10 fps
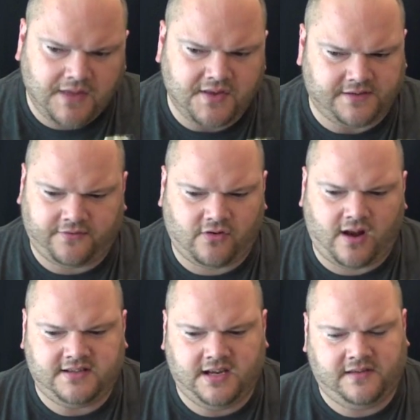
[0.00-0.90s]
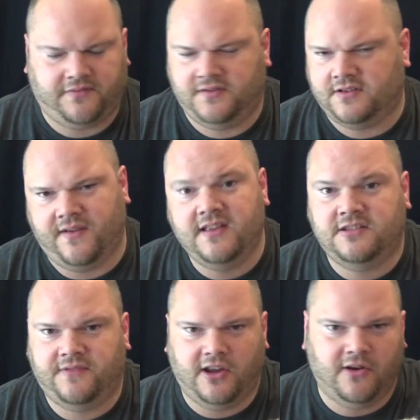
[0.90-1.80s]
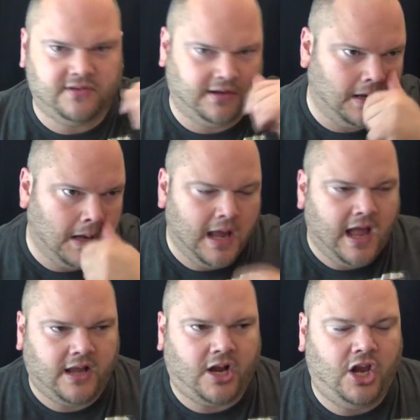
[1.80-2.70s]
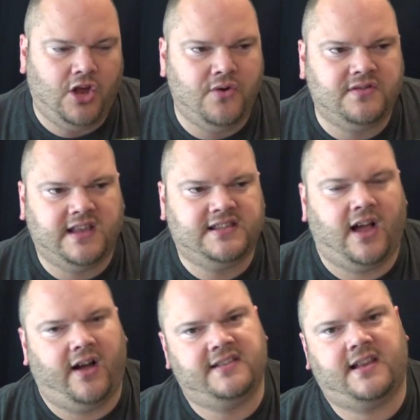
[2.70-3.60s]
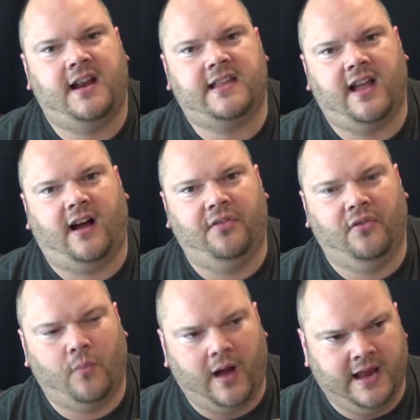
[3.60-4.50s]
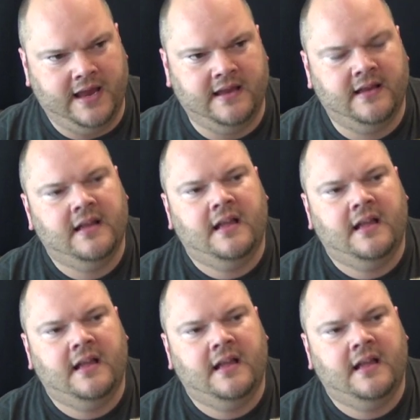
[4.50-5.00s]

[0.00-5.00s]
and there's a variety of different interviews and and clues these guys kind of get on the way.